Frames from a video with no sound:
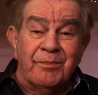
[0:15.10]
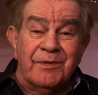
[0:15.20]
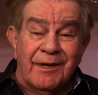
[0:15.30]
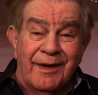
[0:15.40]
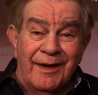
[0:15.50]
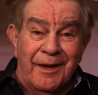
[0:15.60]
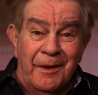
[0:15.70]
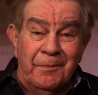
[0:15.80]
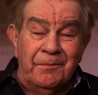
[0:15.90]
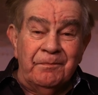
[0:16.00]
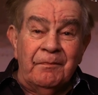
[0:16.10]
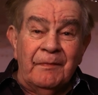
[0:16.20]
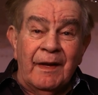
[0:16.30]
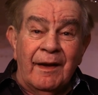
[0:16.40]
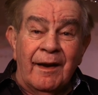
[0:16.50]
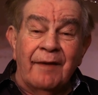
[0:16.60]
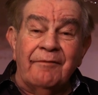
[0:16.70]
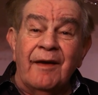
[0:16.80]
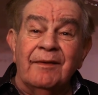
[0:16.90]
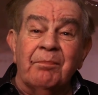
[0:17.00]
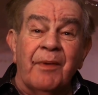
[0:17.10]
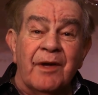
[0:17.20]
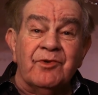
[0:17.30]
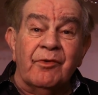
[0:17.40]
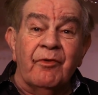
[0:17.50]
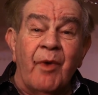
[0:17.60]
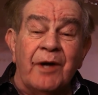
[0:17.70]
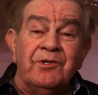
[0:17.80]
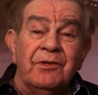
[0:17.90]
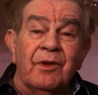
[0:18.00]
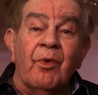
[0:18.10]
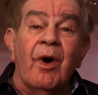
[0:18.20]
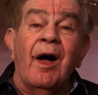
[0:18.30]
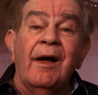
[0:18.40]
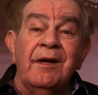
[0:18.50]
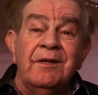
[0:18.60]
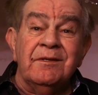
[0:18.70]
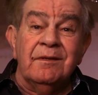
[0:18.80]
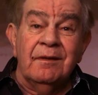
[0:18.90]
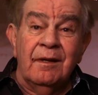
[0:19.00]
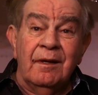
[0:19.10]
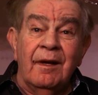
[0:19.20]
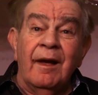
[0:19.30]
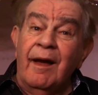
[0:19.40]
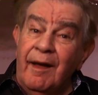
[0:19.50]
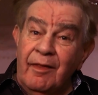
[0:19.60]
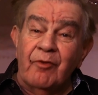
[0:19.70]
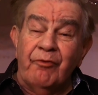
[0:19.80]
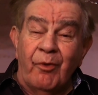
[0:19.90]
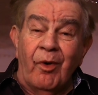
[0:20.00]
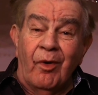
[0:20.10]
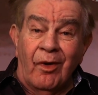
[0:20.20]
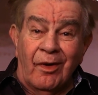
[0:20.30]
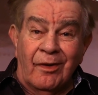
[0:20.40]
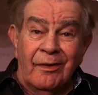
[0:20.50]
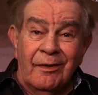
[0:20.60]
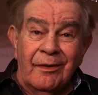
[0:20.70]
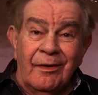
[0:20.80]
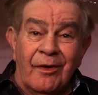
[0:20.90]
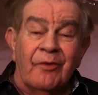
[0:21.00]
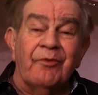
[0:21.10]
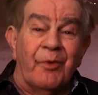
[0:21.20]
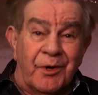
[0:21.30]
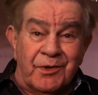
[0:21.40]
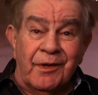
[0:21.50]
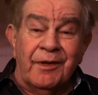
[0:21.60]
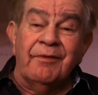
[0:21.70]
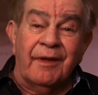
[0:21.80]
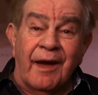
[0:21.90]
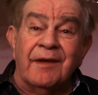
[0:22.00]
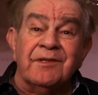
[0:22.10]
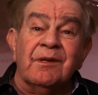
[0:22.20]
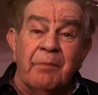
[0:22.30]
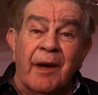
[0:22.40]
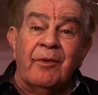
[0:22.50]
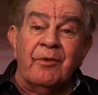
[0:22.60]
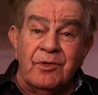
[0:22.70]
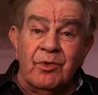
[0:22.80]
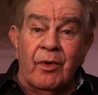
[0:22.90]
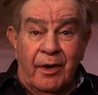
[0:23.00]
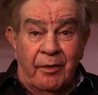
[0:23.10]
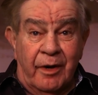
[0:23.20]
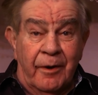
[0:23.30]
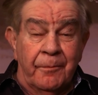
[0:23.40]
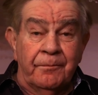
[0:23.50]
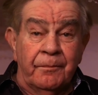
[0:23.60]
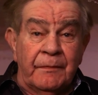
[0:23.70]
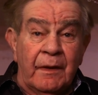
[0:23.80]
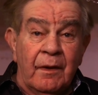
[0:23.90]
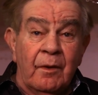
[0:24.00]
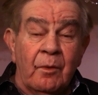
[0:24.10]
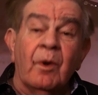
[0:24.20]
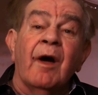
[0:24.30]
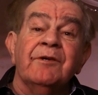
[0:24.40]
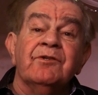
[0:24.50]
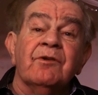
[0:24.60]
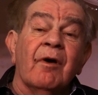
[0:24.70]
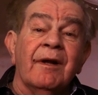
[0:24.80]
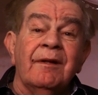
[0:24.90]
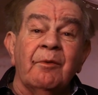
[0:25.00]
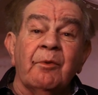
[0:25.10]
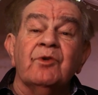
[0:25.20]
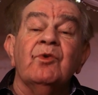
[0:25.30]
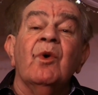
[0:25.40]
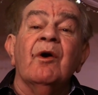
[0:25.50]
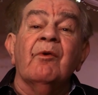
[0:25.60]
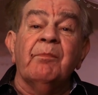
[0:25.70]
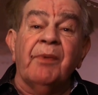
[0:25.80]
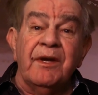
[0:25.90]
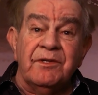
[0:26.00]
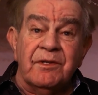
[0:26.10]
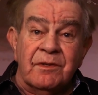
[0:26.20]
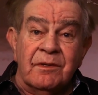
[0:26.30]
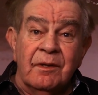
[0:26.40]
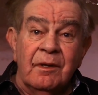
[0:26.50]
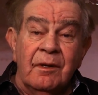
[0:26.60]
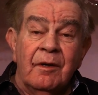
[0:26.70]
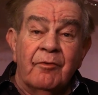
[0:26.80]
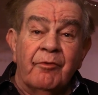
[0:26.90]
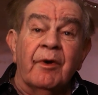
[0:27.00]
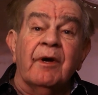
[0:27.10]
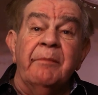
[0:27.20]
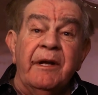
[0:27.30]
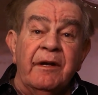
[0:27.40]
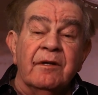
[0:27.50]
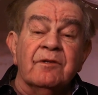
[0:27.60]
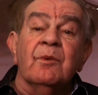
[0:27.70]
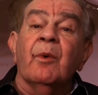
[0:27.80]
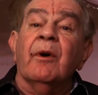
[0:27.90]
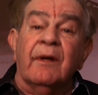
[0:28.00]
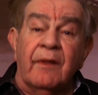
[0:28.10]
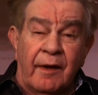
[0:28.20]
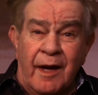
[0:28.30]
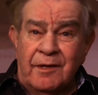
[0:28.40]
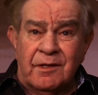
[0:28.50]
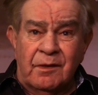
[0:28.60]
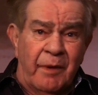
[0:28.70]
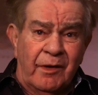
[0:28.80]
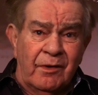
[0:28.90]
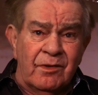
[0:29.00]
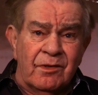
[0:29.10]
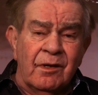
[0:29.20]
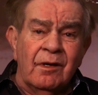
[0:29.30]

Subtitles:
today. And I've had the pleasure of watching the rise and the fall, unfortunately, of the Catskill Mountain Resort area. When I started, there were 200 places for a comedian to work in the Catskill Mountains.